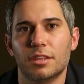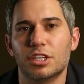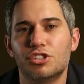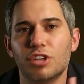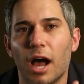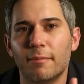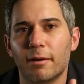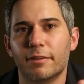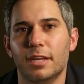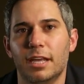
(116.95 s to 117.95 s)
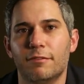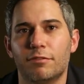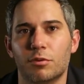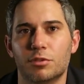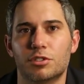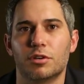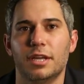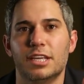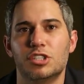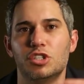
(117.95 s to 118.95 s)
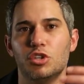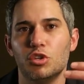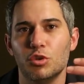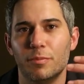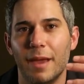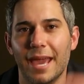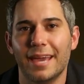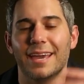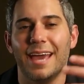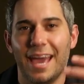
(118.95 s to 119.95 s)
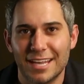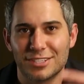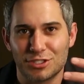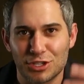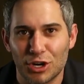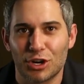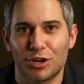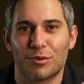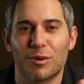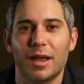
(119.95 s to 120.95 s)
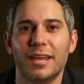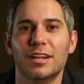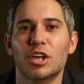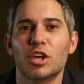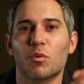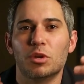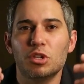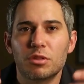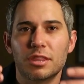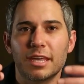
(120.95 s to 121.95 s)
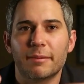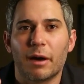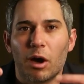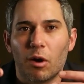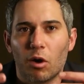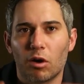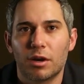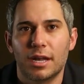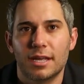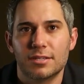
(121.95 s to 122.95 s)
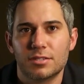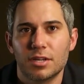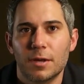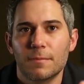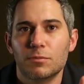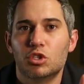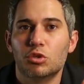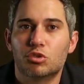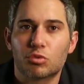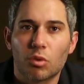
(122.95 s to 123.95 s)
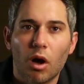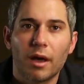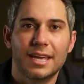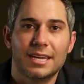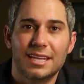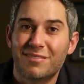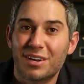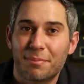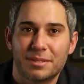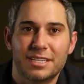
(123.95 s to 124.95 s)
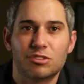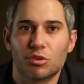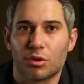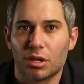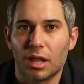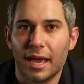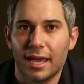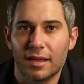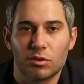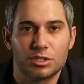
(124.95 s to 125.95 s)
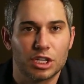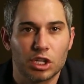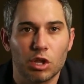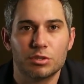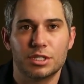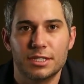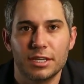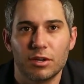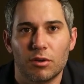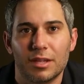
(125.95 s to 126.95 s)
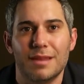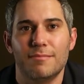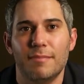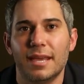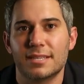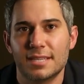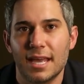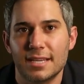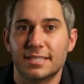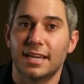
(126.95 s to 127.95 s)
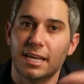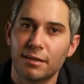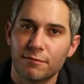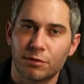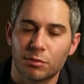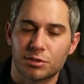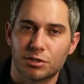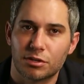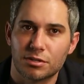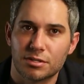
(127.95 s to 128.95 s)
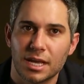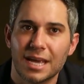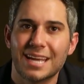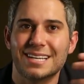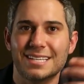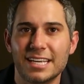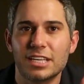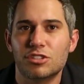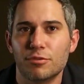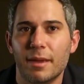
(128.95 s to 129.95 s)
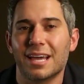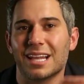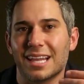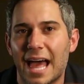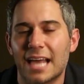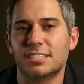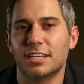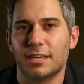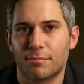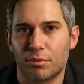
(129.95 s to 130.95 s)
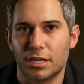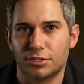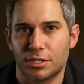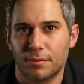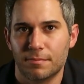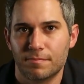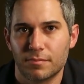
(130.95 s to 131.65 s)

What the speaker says: The job of an influencer is to make heads turn, right? When you think about how hard it is to draw in even a potential client to close a deal, it makes sense that influencers need to make a lasting impression.